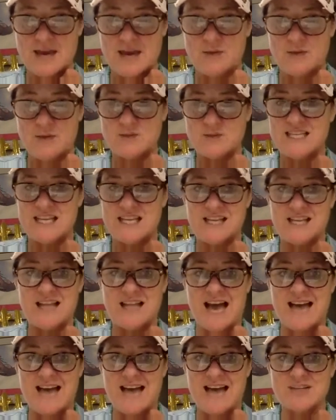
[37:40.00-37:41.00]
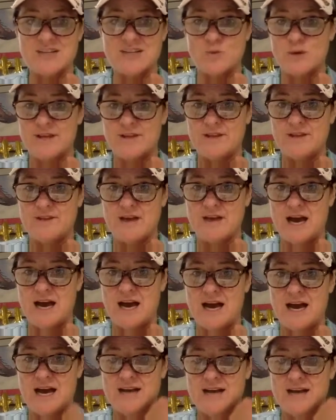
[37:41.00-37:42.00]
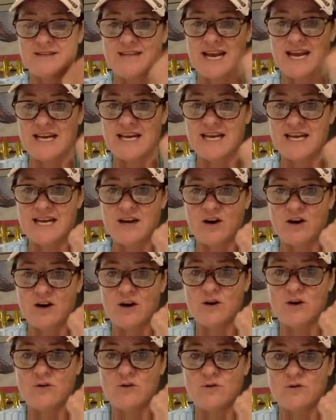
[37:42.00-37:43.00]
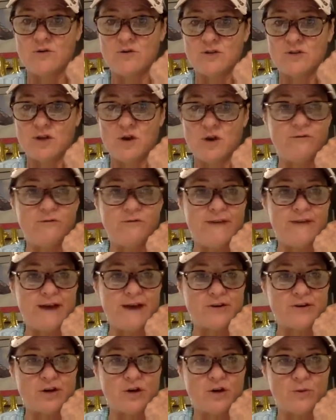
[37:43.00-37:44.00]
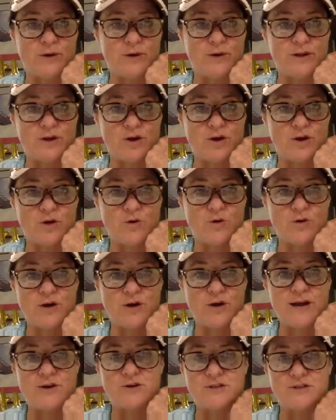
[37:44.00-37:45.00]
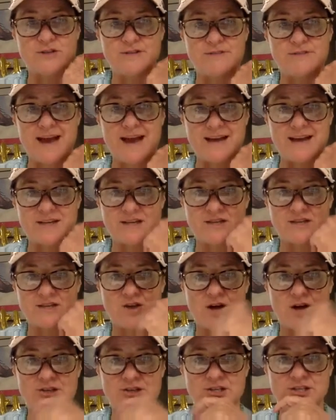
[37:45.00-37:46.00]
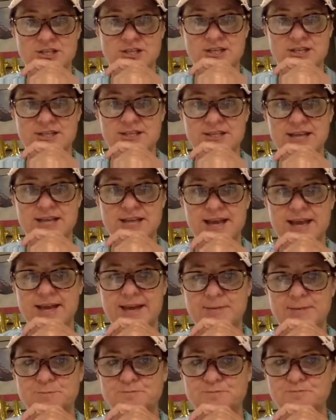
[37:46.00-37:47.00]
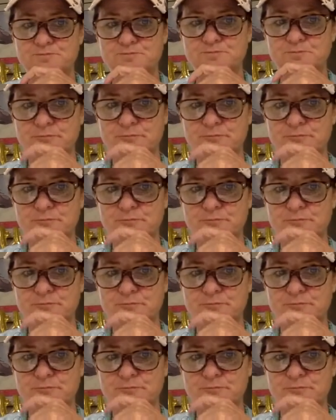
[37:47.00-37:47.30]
And I was in the class with Dane here, who's a co-founder, one of the co-creators of Access Consciousness. And